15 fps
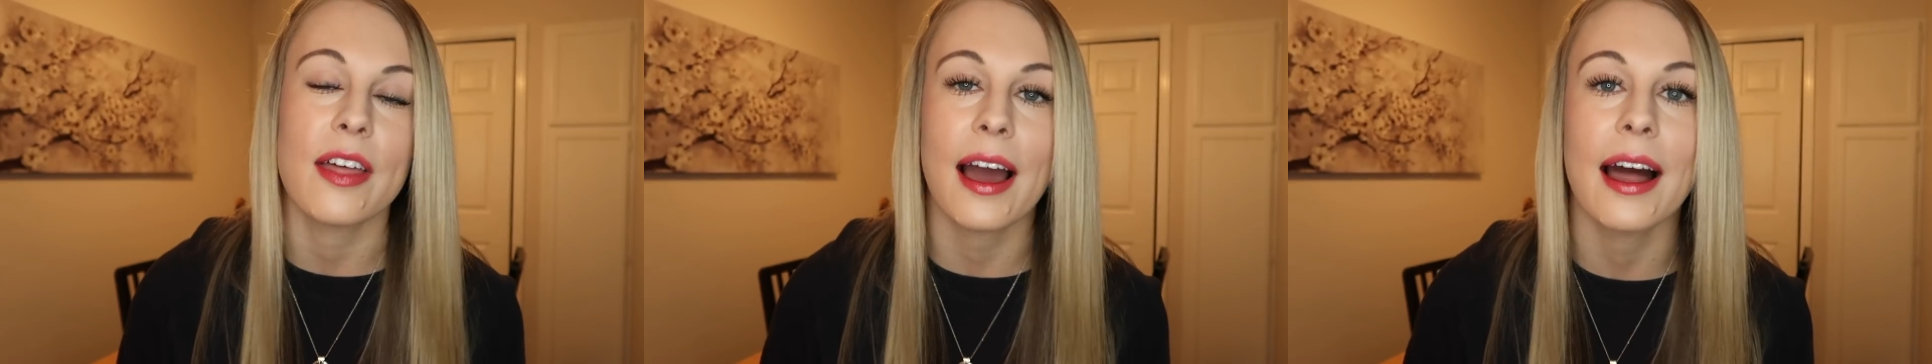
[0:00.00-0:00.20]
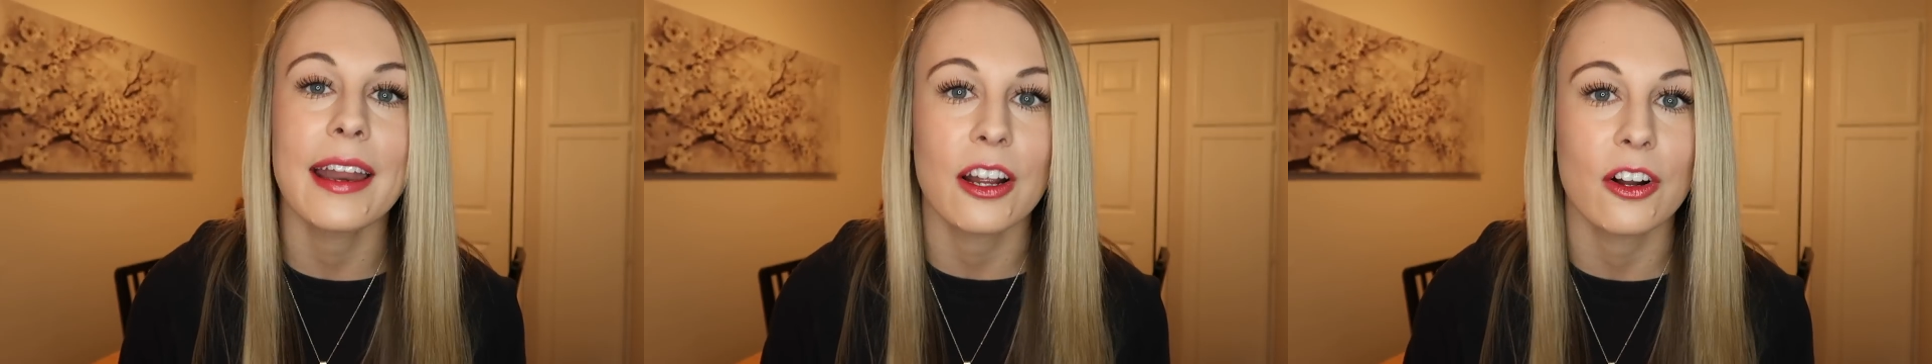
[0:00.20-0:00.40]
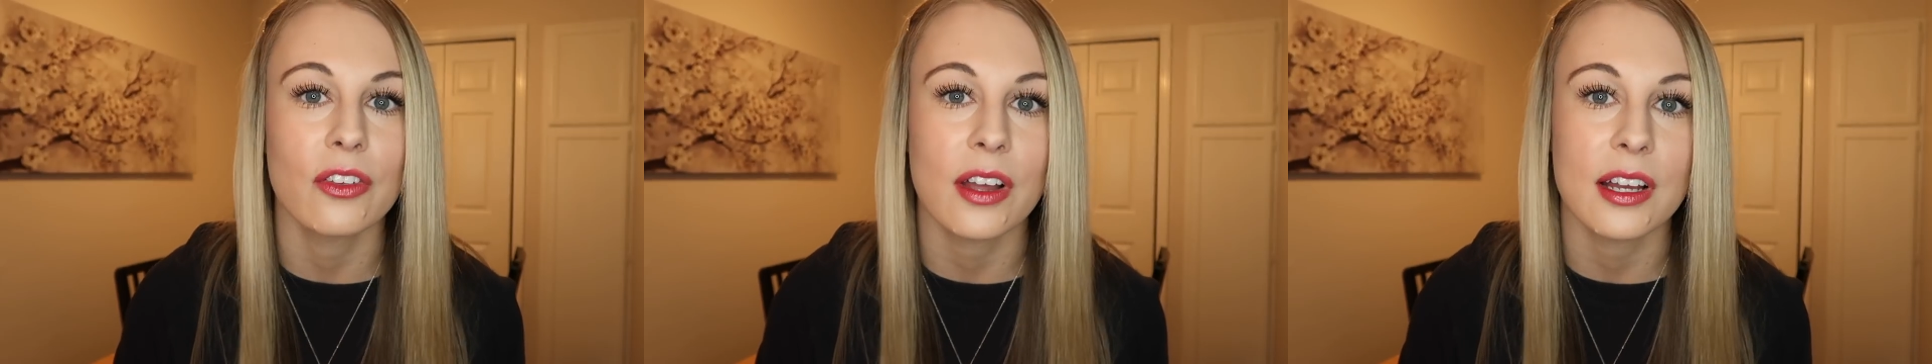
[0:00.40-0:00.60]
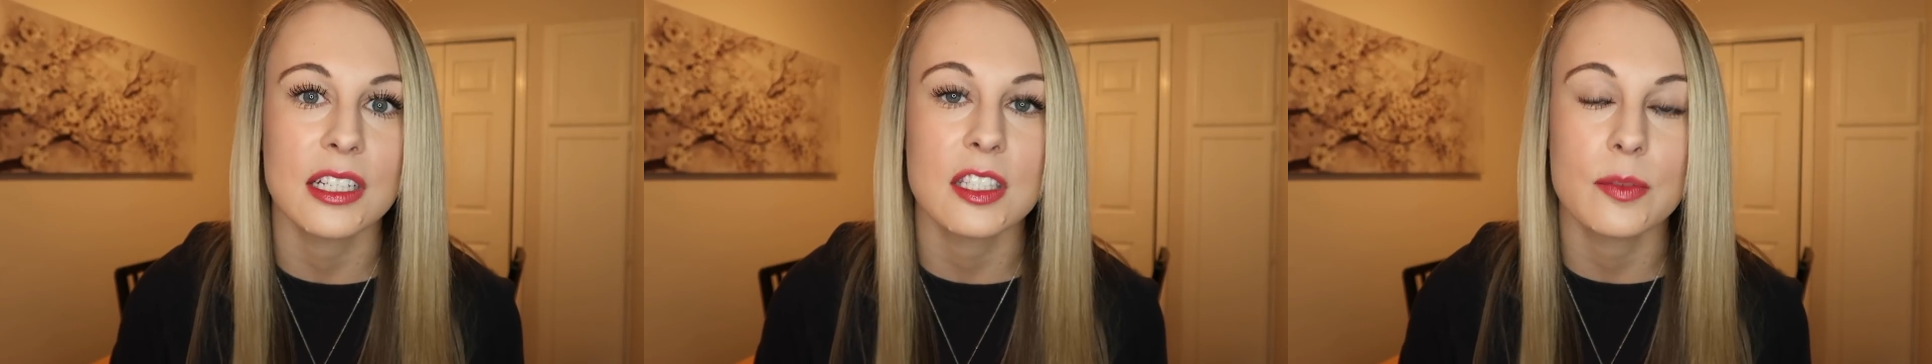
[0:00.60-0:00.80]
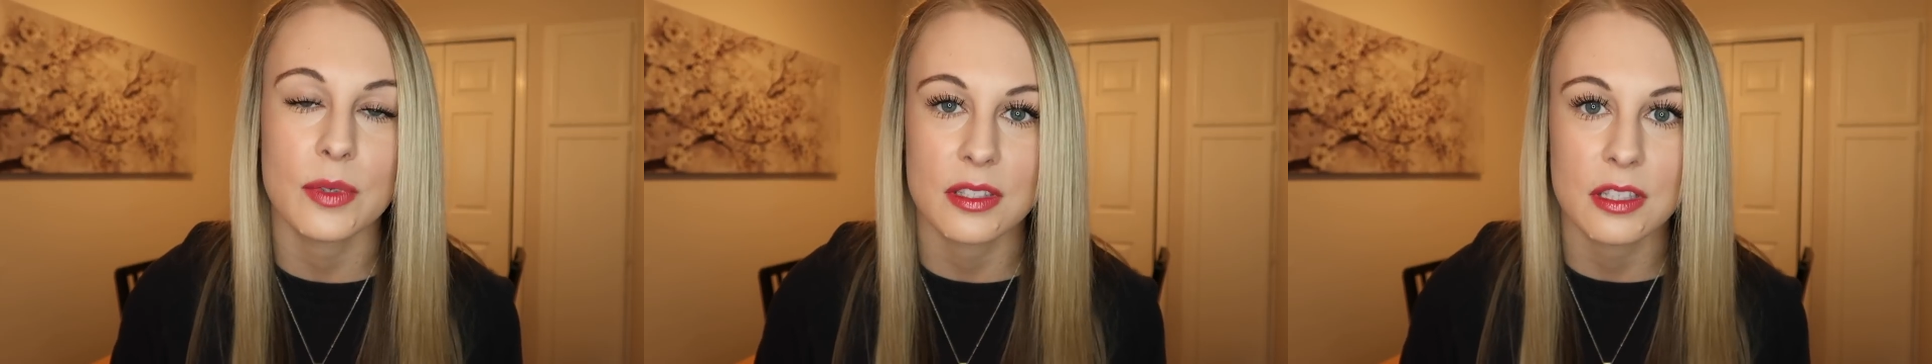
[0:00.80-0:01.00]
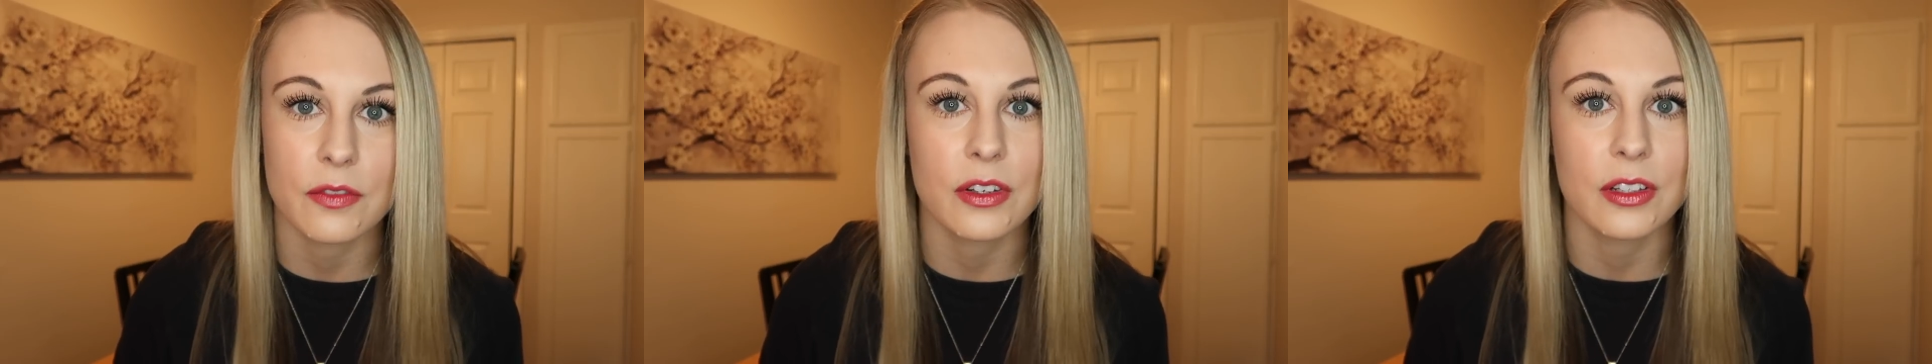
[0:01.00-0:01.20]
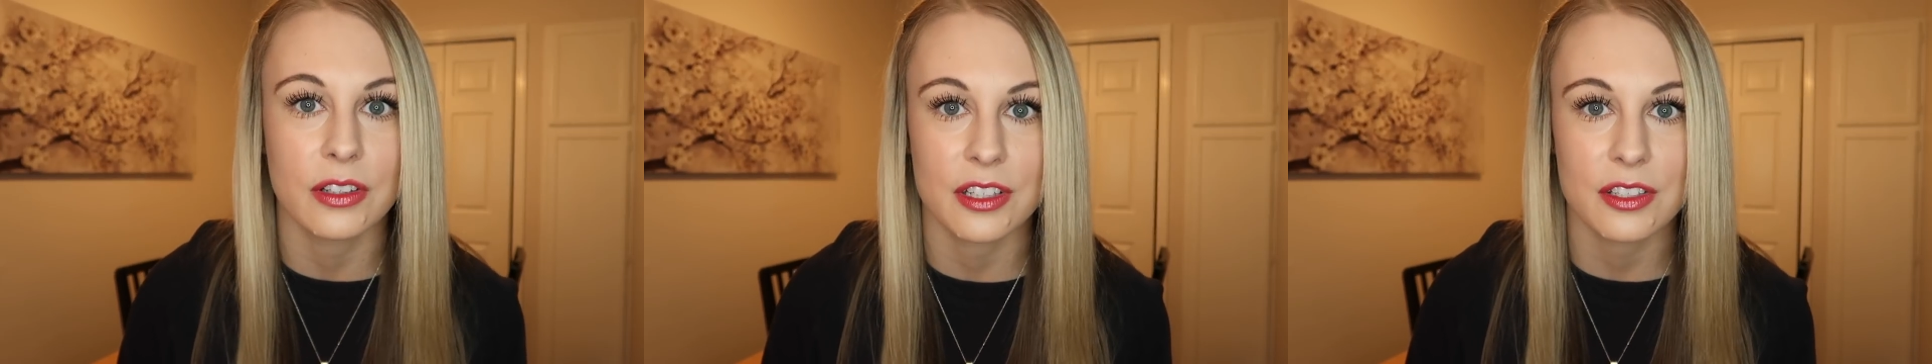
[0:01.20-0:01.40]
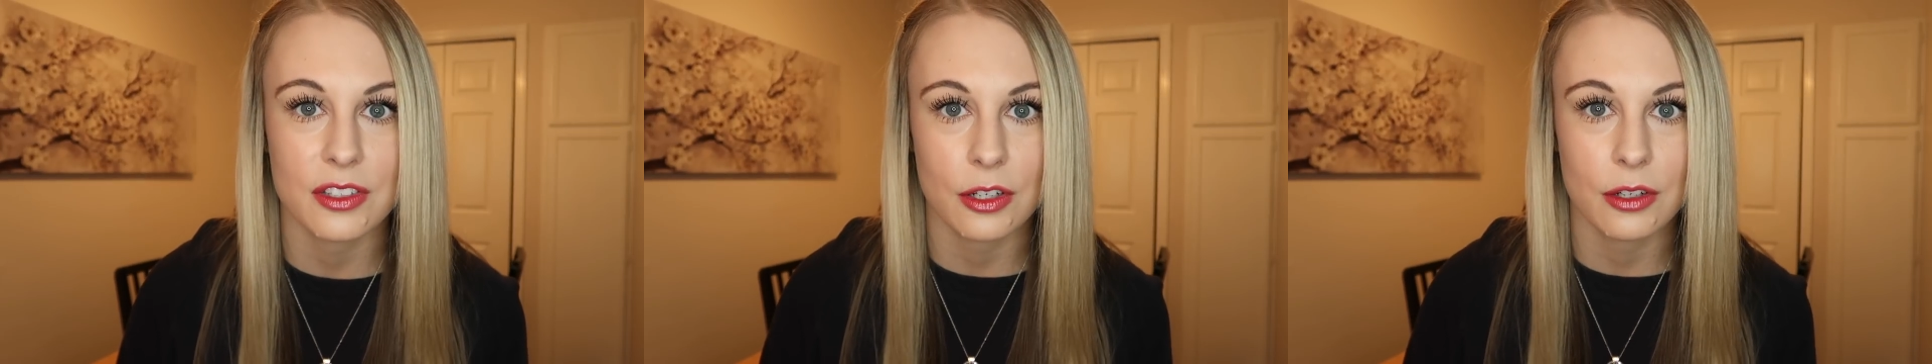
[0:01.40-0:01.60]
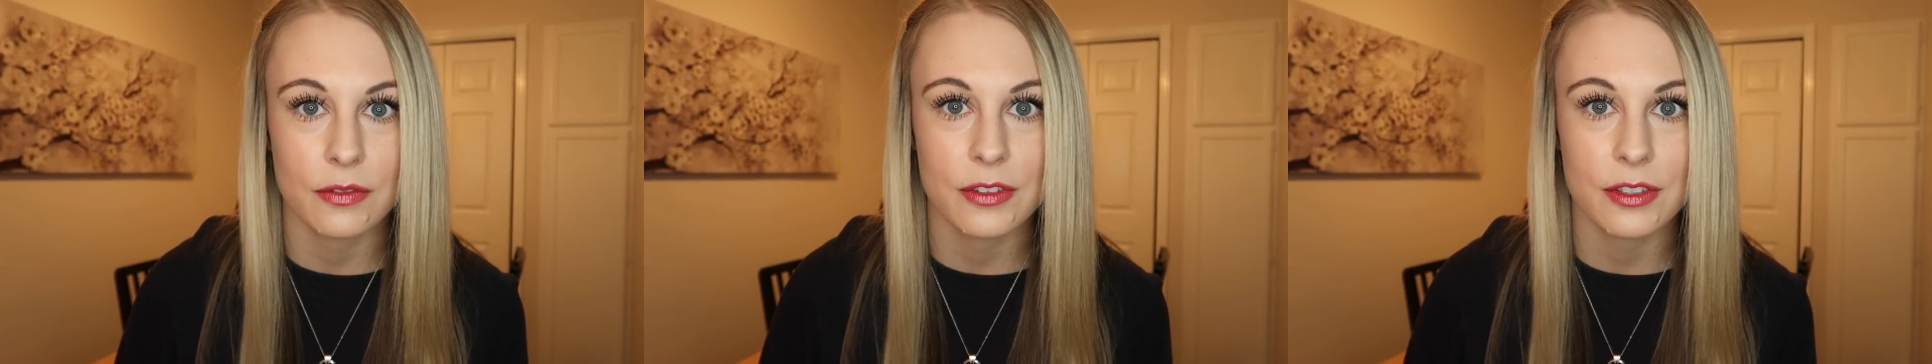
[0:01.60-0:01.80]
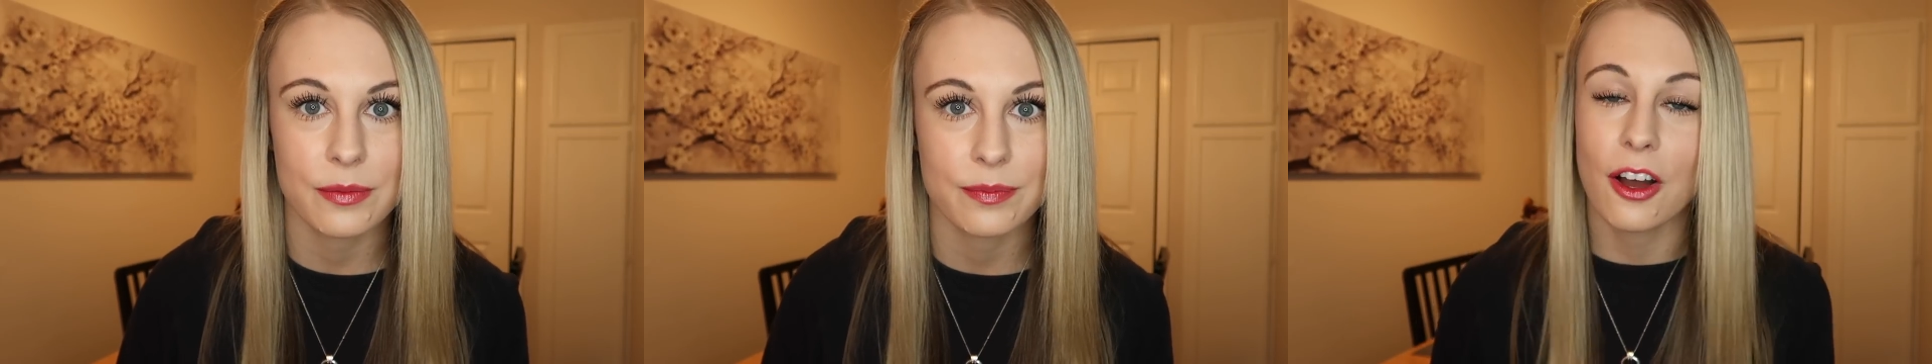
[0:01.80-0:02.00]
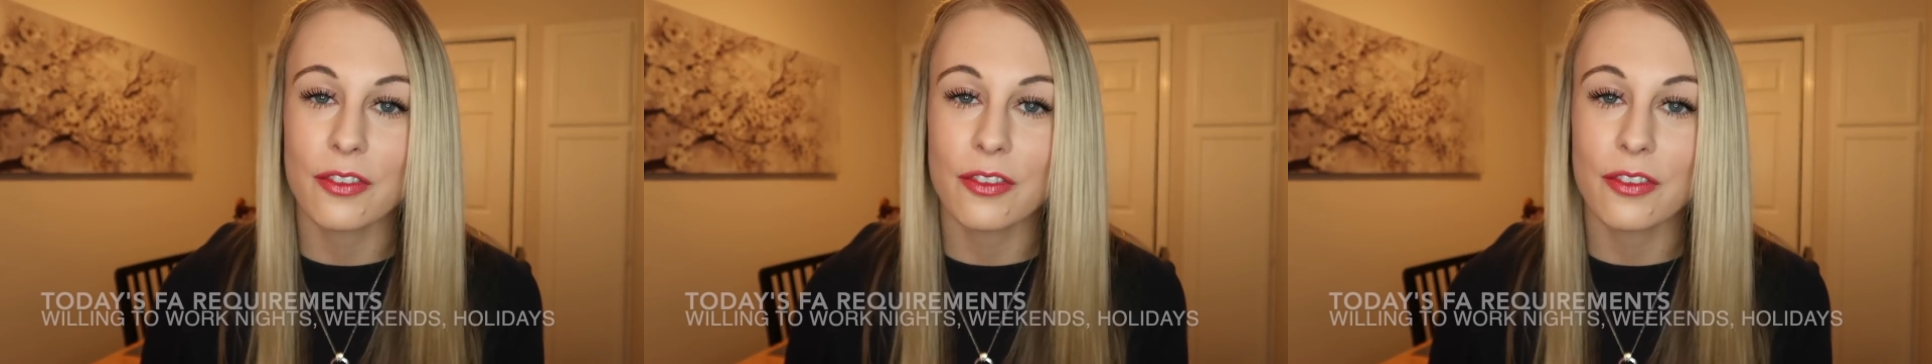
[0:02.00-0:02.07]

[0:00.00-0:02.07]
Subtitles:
that airline specifically serves.